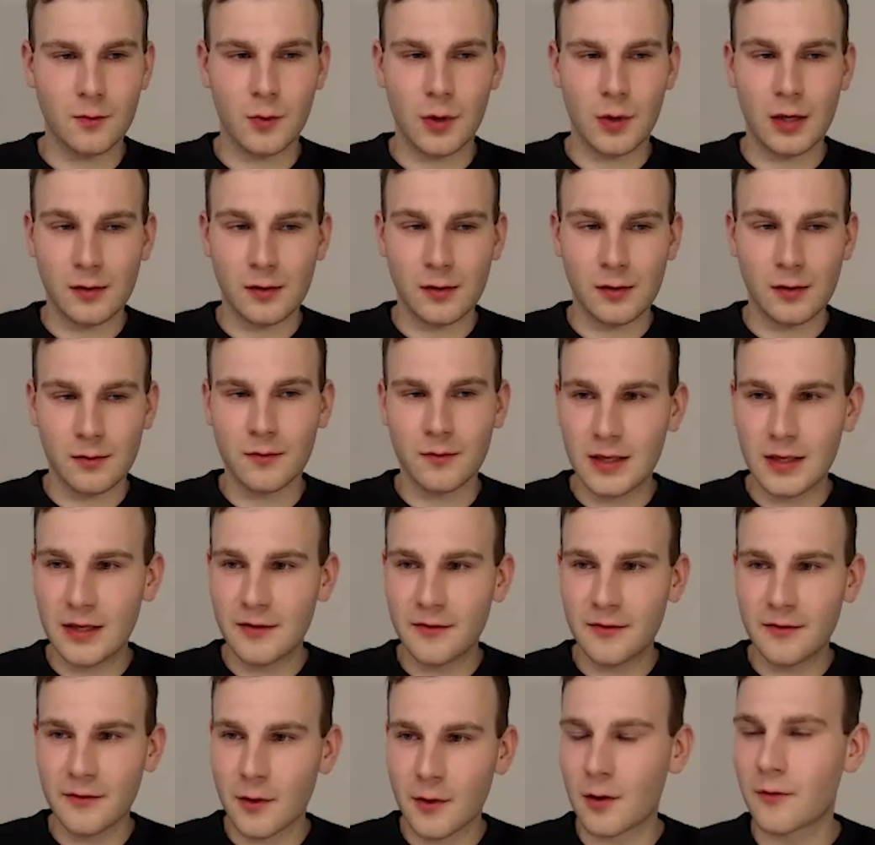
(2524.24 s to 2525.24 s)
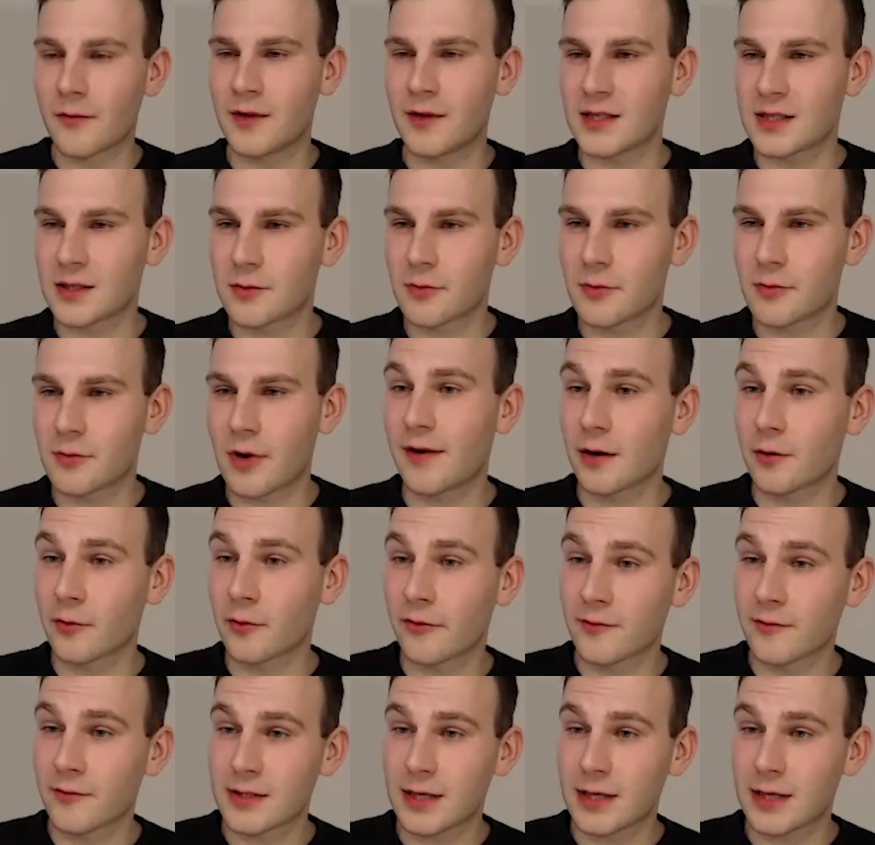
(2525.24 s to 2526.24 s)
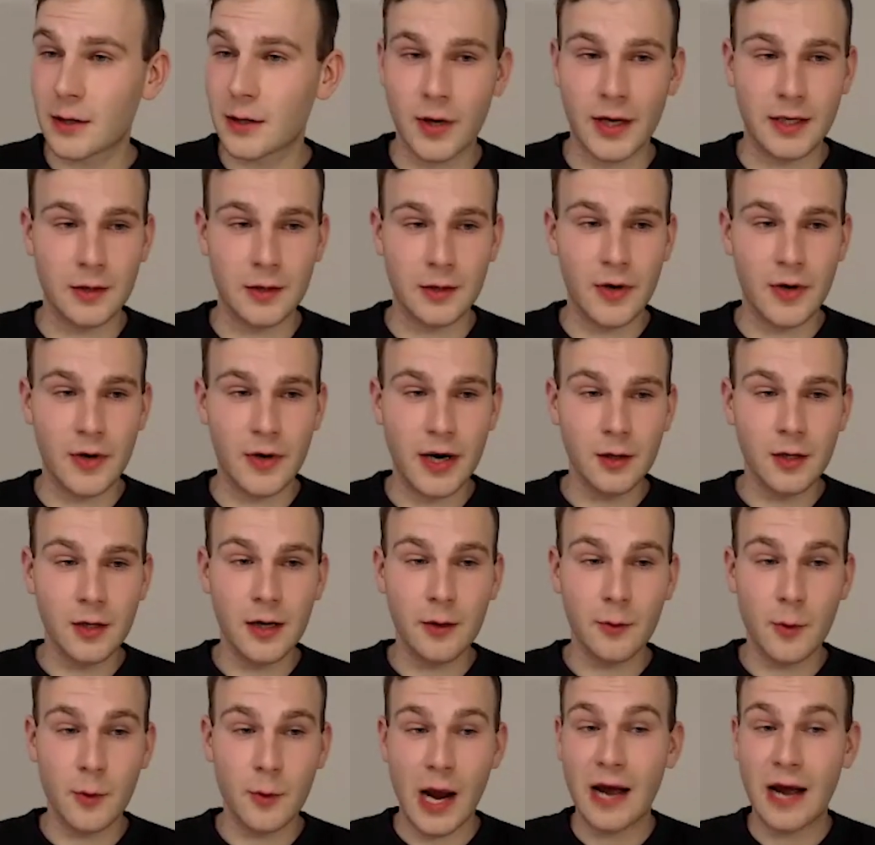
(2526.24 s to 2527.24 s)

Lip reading: well, even though these graph algorithms are quite irregular,